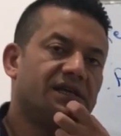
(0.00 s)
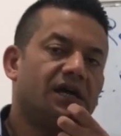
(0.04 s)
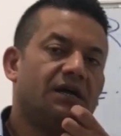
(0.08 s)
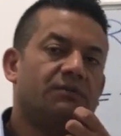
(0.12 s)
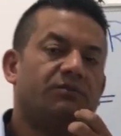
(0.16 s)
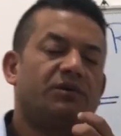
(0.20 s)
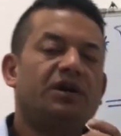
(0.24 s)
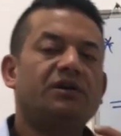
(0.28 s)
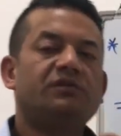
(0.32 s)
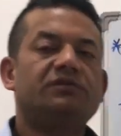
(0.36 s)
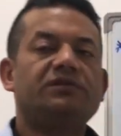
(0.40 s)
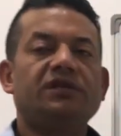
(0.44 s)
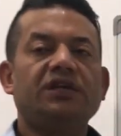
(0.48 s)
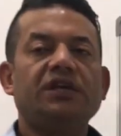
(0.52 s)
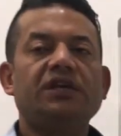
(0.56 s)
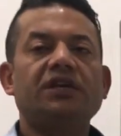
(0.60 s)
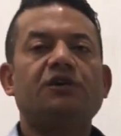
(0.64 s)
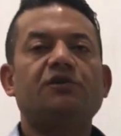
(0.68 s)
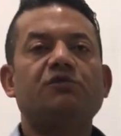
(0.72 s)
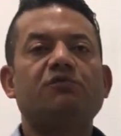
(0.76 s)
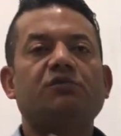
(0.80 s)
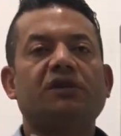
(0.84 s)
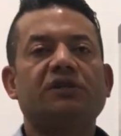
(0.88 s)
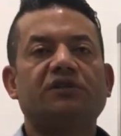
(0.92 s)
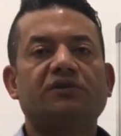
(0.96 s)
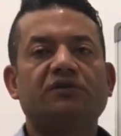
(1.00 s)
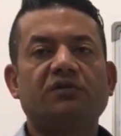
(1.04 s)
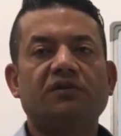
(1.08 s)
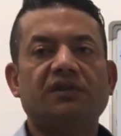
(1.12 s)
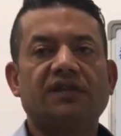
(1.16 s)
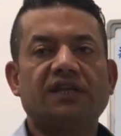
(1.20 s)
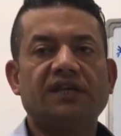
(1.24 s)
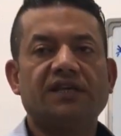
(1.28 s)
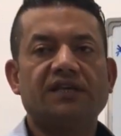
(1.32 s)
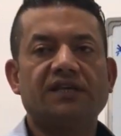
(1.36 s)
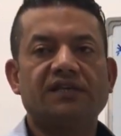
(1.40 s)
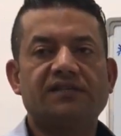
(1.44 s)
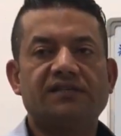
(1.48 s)
about equal to
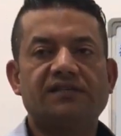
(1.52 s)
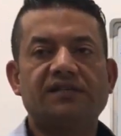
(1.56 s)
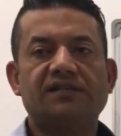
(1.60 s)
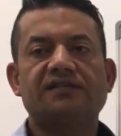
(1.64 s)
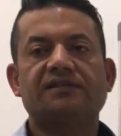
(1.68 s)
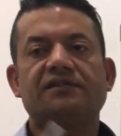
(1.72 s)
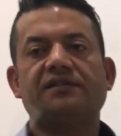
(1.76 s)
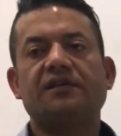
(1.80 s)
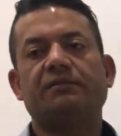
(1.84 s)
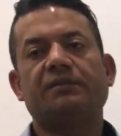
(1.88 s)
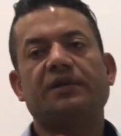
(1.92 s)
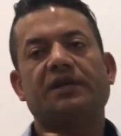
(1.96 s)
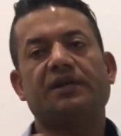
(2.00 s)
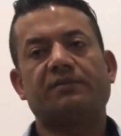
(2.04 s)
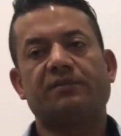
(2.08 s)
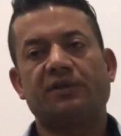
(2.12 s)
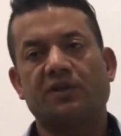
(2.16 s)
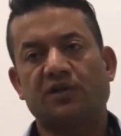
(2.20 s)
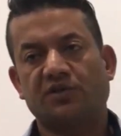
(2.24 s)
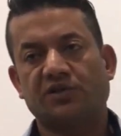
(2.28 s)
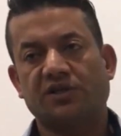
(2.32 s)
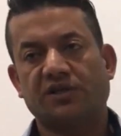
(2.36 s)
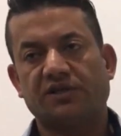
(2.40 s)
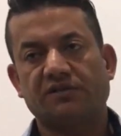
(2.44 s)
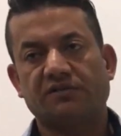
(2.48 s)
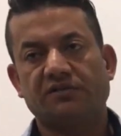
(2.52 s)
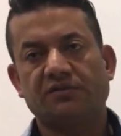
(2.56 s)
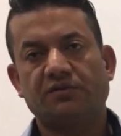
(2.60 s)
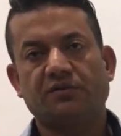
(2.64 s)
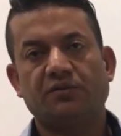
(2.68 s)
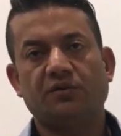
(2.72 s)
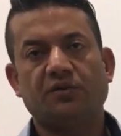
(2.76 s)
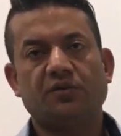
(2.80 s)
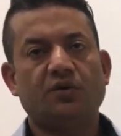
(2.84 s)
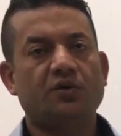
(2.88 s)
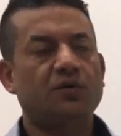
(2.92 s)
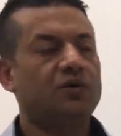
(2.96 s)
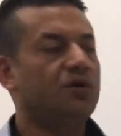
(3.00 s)
the systemic pressure,
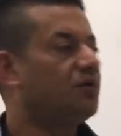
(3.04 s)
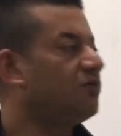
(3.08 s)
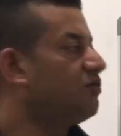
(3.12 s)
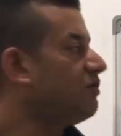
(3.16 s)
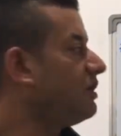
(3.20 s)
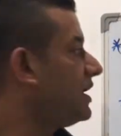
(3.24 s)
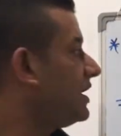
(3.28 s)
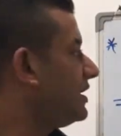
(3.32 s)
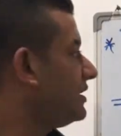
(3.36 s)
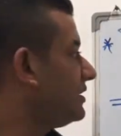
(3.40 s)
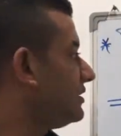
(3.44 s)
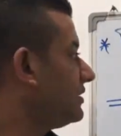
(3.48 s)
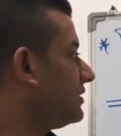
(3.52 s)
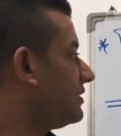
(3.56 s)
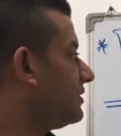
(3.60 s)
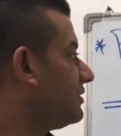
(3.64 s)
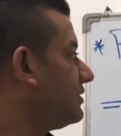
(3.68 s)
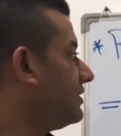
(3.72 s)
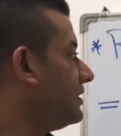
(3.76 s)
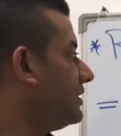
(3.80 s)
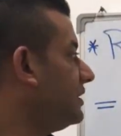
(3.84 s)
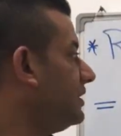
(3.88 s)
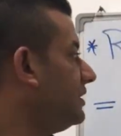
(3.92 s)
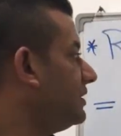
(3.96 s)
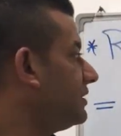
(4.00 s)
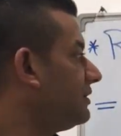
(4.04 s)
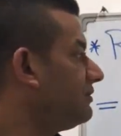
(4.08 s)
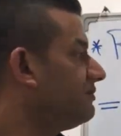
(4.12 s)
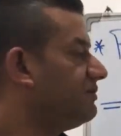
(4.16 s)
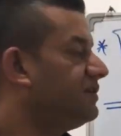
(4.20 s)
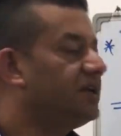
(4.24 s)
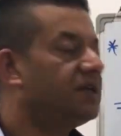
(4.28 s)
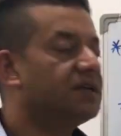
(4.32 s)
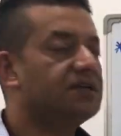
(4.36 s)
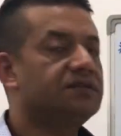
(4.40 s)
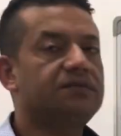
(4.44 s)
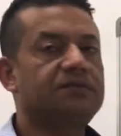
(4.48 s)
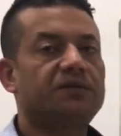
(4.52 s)
while the renal
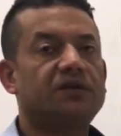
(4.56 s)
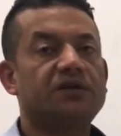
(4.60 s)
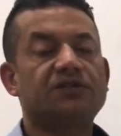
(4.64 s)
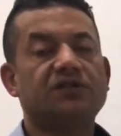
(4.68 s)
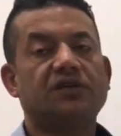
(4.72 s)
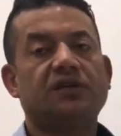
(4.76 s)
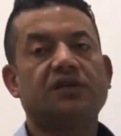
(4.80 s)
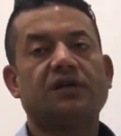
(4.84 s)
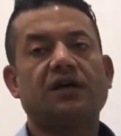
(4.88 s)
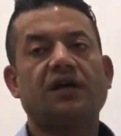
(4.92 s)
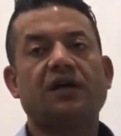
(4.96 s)
venous pressure